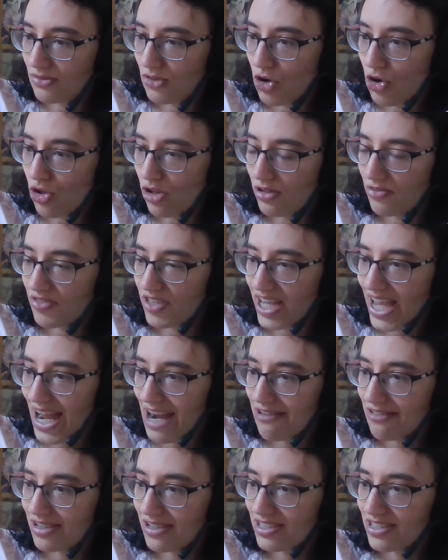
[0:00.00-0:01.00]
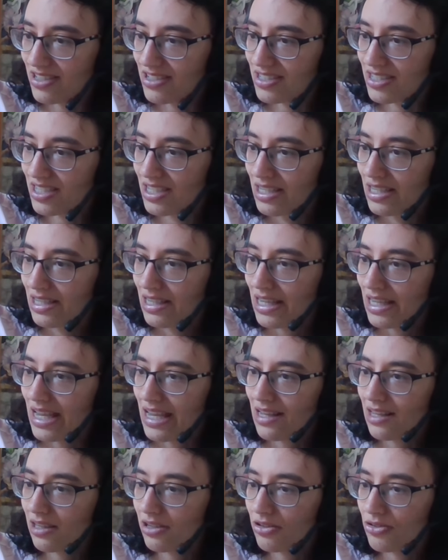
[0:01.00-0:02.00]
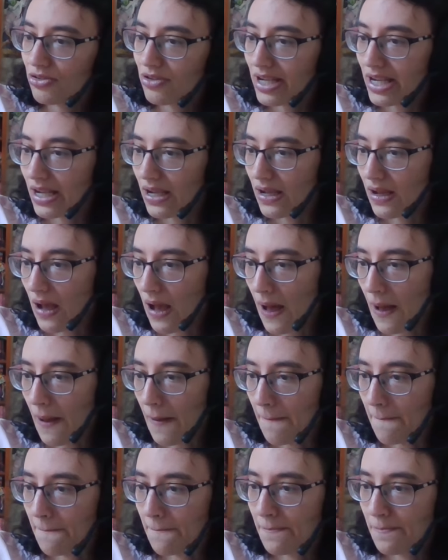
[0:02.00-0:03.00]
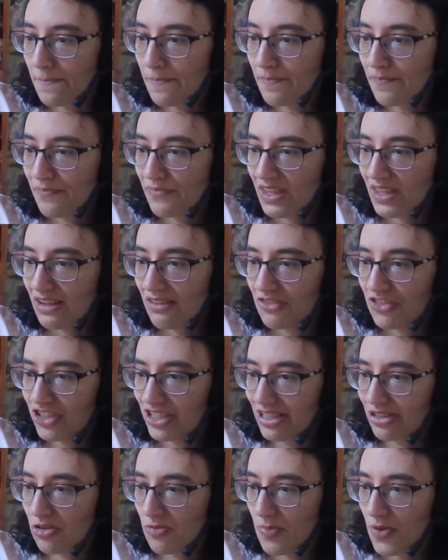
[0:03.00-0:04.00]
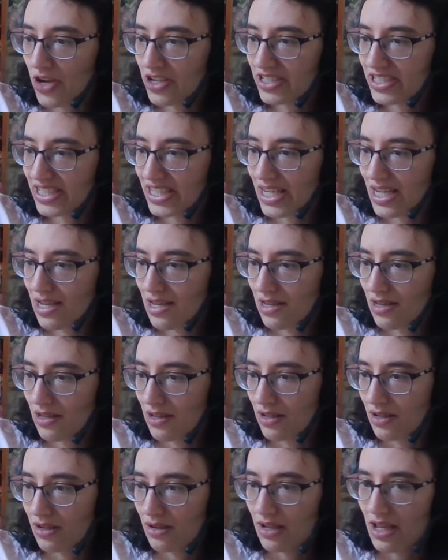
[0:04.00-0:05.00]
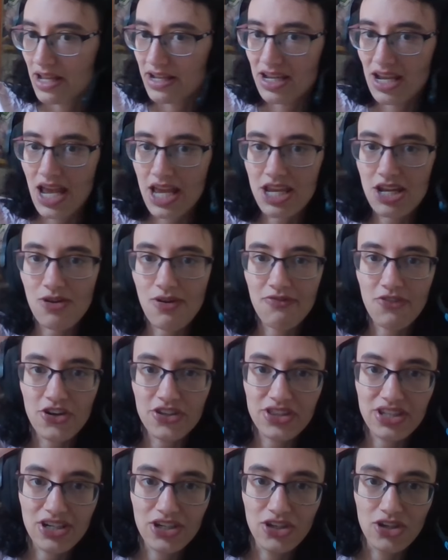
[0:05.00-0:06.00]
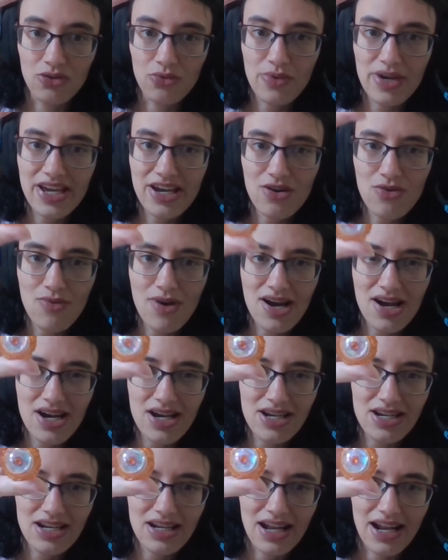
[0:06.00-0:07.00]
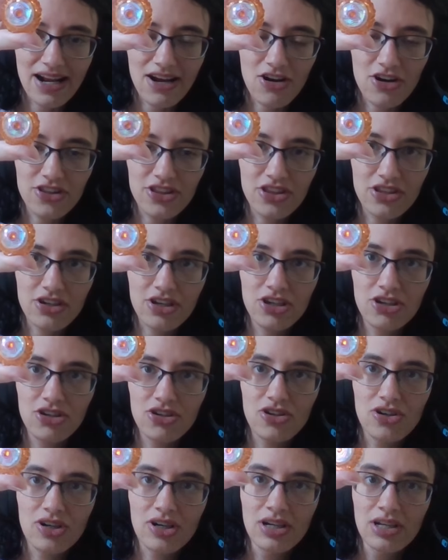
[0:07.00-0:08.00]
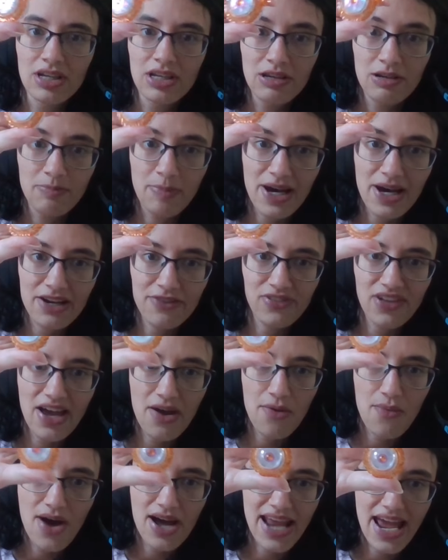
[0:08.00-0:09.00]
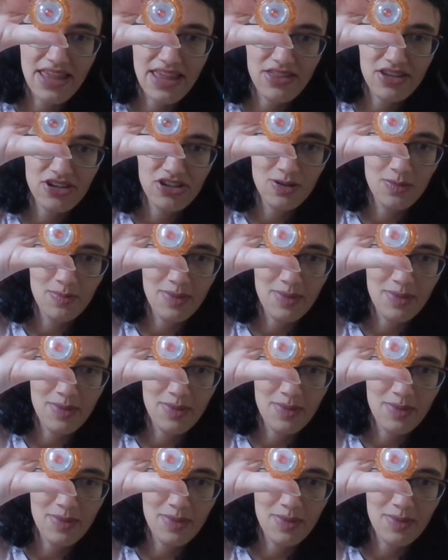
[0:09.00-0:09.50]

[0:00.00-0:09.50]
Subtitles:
all of the characters, including got a little box here, and yeah, you know, I've got the Cure Wing one, and I got the Cure Butterfly one, and the Cure